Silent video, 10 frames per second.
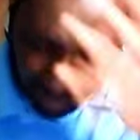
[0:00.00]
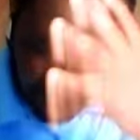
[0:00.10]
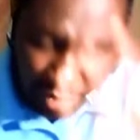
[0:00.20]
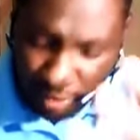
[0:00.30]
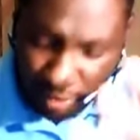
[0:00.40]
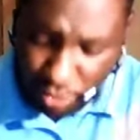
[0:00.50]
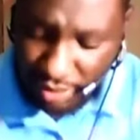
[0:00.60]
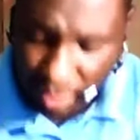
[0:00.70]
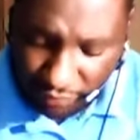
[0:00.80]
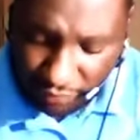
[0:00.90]
Anoint
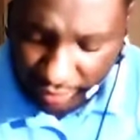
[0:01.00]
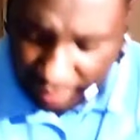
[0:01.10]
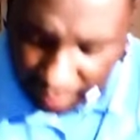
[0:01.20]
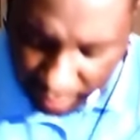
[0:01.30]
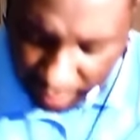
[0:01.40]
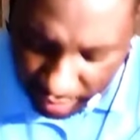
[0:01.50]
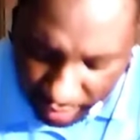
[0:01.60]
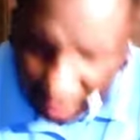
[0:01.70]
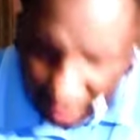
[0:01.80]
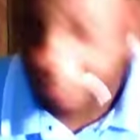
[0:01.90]
yourself again.
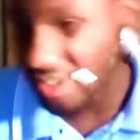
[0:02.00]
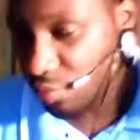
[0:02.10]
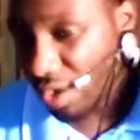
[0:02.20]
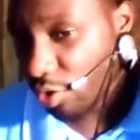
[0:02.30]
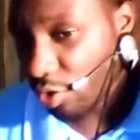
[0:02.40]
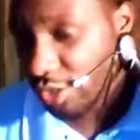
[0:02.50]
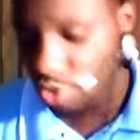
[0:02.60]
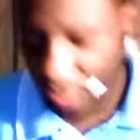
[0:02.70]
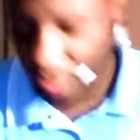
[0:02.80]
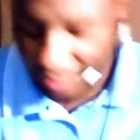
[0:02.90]
If possible, anoint
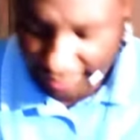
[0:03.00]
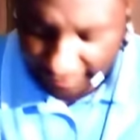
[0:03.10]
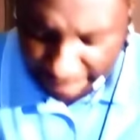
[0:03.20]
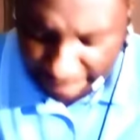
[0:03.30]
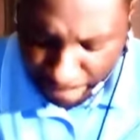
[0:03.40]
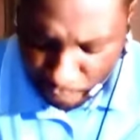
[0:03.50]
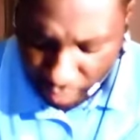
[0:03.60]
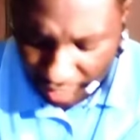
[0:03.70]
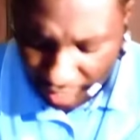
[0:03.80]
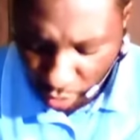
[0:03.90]
your neck.
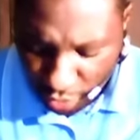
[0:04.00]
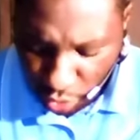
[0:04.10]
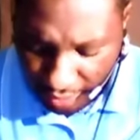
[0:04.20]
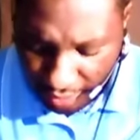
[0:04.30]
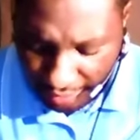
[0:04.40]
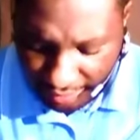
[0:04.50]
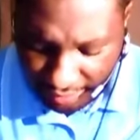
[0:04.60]
Anoint your neck.